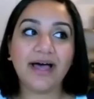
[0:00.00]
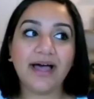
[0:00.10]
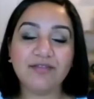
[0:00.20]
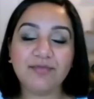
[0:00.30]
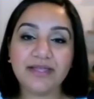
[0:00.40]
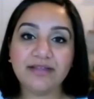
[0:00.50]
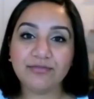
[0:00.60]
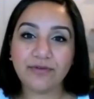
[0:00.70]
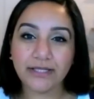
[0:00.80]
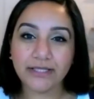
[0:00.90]
I've been
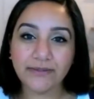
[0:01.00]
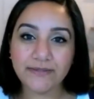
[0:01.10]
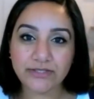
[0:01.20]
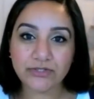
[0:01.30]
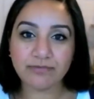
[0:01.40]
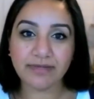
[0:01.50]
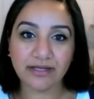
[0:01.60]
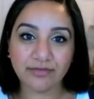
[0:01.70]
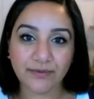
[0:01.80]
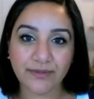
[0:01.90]
following you on social
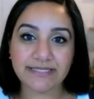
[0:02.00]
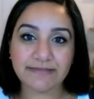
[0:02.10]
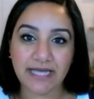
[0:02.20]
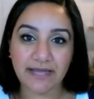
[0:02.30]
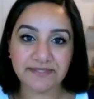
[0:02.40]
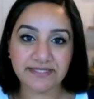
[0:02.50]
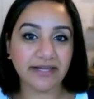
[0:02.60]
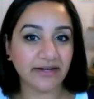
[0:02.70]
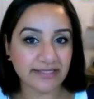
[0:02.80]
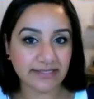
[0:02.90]
media for quite some time,
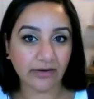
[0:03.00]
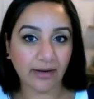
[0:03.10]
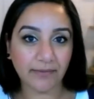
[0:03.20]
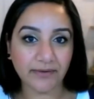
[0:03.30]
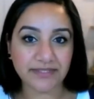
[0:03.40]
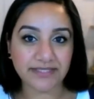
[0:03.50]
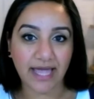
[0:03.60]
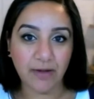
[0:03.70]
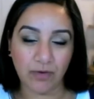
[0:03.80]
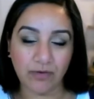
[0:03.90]
seeing your Instagram posts,
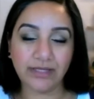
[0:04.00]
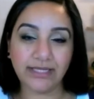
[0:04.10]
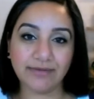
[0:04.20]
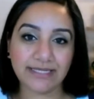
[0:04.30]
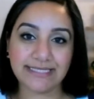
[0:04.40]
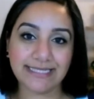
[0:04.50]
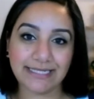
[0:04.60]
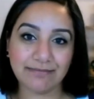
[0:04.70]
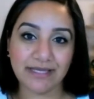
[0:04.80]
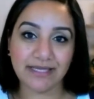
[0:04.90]
and what really
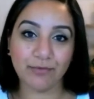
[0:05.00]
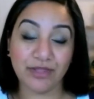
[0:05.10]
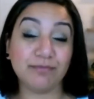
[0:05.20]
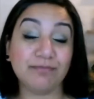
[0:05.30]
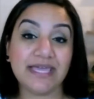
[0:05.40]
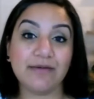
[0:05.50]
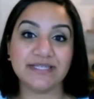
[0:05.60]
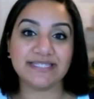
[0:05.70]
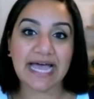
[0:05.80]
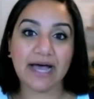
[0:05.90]
resonated with me
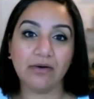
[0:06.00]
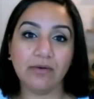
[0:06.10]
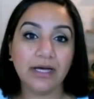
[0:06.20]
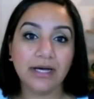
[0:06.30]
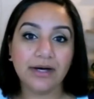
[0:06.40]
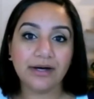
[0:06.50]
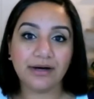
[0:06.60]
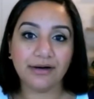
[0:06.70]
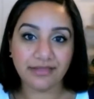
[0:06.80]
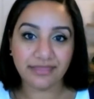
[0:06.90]
was how
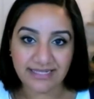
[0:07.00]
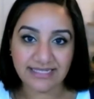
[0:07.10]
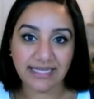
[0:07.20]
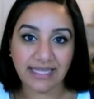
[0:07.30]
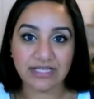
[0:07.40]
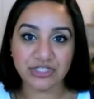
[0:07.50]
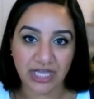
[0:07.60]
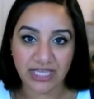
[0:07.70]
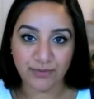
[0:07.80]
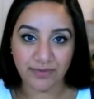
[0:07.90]
authentic and
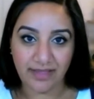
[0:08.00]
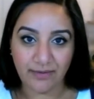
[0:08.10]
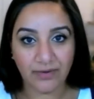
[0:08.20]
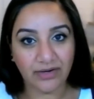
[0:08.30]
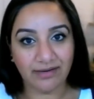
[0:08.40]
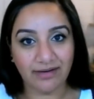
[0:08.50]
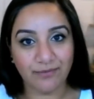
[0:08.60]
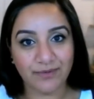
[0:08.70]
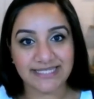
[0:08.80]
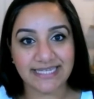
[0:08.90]
genuine they were, and it
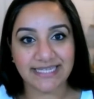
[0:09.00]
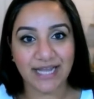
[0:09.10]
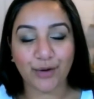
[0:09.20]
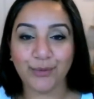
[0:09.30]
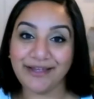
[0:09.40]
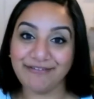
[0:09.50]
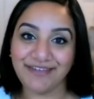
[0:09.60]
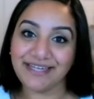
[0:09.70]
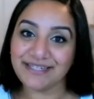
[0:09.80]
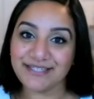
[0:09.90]
wasn't a quick
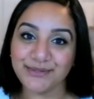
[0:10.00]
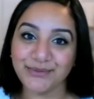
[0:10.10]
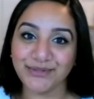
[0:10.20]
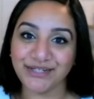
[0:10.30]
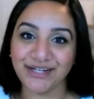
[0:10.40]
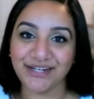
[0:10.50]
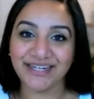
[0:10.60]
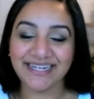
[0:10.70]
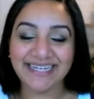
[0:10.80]
fix or